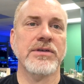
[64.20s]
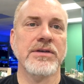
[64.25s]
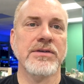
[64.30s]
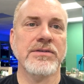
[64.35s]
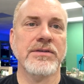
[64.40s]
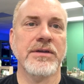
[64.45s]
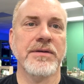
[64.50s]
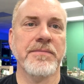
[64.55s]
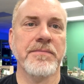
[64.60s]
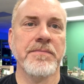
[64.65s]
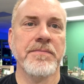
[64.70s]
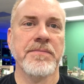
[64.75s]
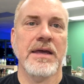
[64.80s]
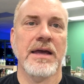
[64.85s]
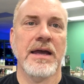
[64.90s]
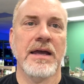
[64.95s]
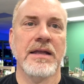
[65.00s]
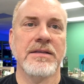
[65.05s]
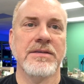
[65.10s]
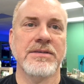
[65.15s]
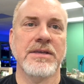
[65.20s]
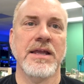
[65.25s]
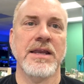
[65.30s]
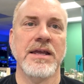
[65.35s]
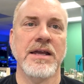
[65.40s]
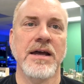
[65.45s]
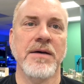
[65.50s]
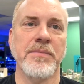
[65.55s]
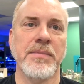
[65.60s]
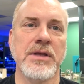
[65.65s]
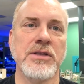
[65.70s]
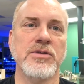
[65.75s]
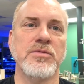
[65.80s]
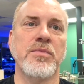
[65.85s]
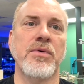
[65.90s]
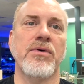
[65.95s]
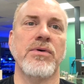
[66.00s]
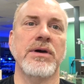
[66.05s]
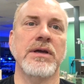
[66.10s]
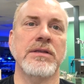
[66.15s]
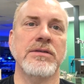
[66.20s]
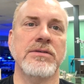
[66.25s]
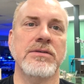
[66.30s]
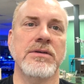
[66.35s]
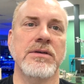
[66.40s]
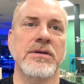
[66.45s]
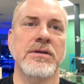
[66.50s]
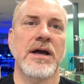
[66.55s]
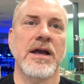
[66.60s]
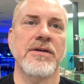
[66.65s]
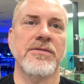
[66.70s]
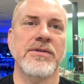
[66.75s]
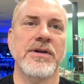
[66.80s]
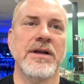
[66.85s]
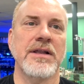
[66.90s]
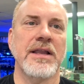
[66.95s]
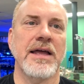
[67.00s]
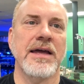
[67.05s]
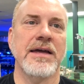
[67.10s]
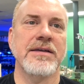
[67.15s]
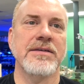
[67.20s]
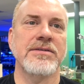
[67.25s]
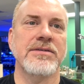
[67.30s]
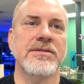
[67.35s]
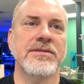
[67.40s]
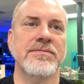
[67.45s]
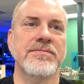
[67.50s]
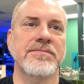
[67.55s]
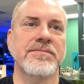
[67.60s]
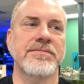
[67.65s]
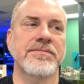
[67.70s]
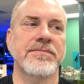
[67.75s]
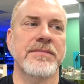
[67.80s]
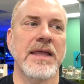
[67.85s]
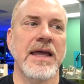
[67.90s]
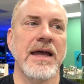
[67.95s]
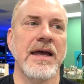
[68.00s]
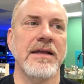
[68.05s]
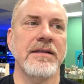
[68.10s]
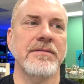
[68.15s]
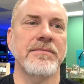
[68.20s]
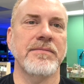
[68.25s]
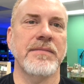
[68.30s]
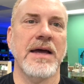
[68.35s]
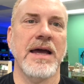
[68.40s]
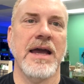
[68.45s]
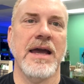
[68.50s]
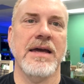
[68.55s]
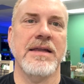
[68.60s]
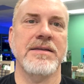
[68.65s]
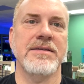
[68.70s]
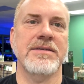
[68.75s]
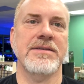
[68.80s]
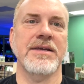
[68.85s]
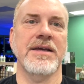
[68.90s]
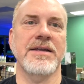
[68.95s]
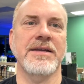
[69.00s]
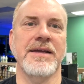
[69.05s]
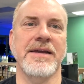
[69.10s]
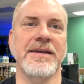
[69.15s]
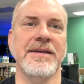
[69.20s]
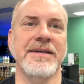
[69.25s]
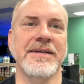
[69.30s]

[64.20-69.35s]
system, and setting up its points, I realized that I hadn't set a